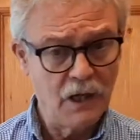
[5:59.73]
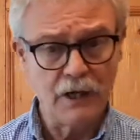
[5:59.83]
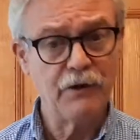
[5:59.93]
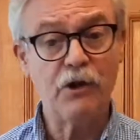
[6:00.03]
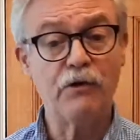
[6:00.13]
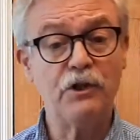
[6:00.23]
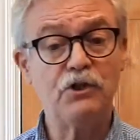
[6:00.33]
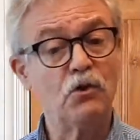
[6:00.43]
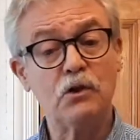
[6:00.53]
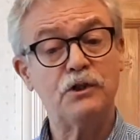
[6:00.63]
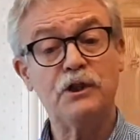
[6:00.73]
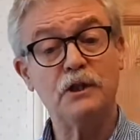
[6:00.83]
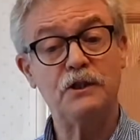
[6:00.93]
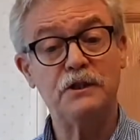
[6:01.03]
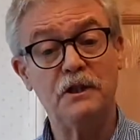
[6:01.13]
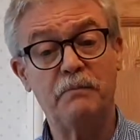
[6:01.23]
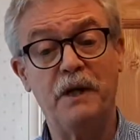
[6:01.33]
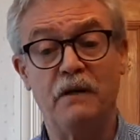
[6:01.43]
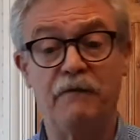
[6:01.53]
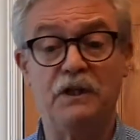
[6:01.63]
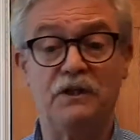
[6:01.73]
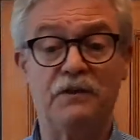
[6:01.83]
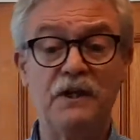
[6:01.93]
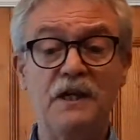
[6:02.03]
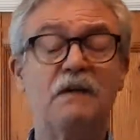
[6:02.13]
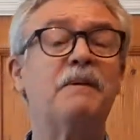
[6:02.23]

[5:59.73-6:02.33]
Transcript: I encourage all the churches in the benefice to think